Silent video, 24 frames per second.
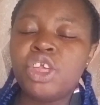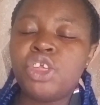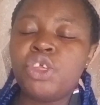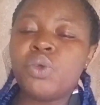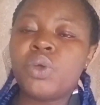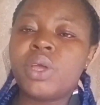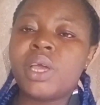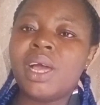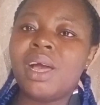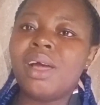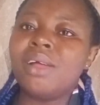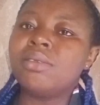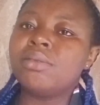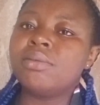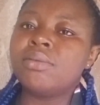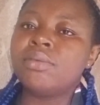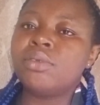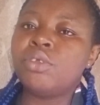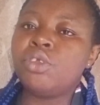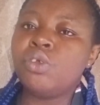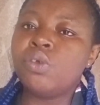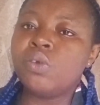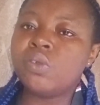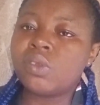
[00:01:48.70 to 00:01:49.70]
You can
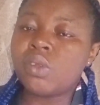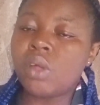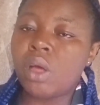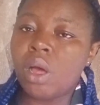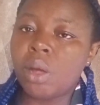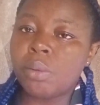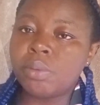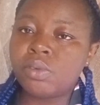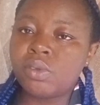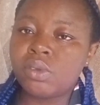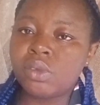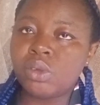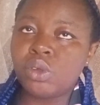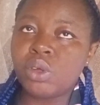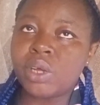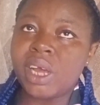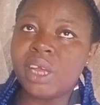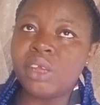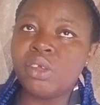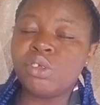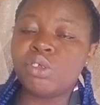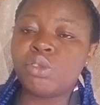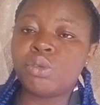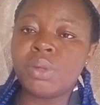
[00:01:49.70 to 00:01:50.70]
use
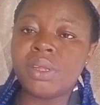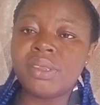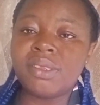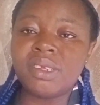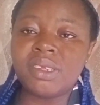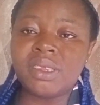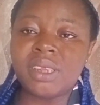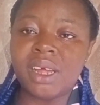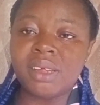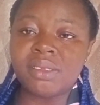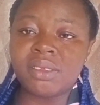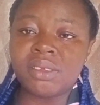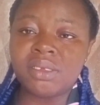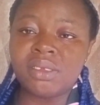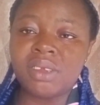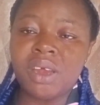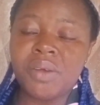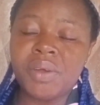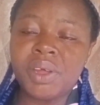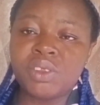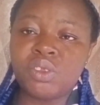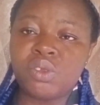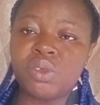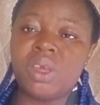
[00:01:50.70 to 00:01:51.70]
20,000
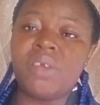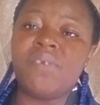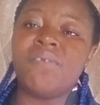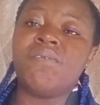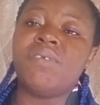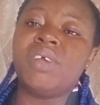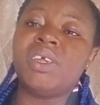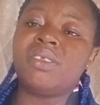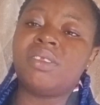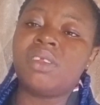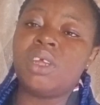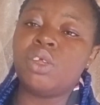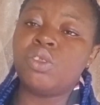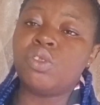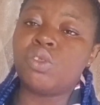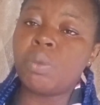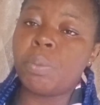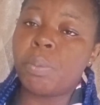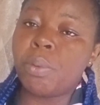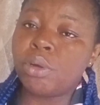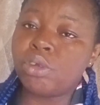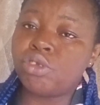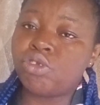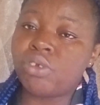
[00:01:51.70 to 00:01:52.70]
naira to invest into
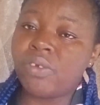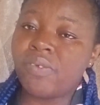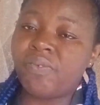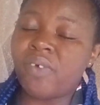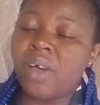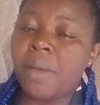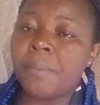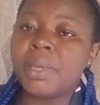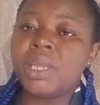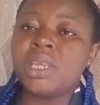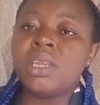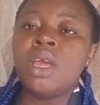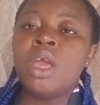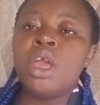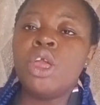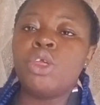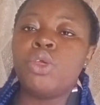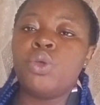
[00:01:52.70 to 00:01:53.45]
poultry farming.